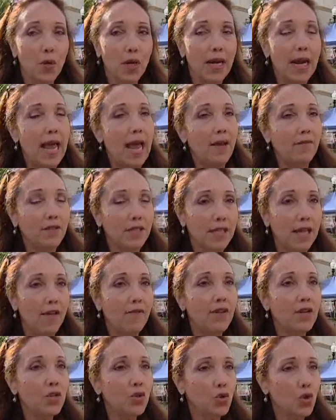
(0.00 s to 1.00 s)
We're going to have
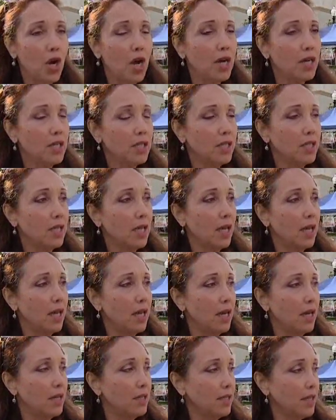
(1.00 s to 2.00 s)
seven trucks,
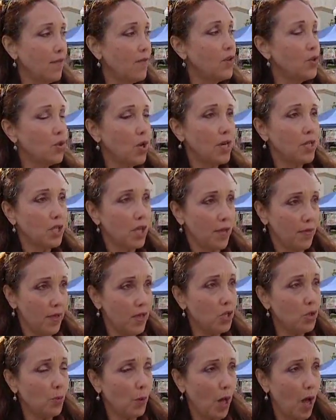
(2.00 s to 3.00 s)
uh, seven trucks on
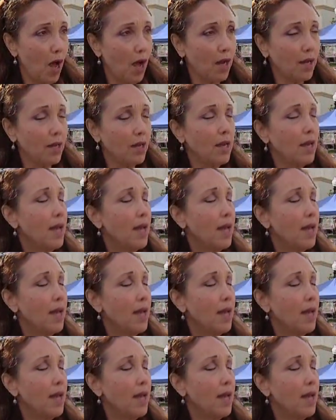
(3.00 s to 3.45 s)
this block,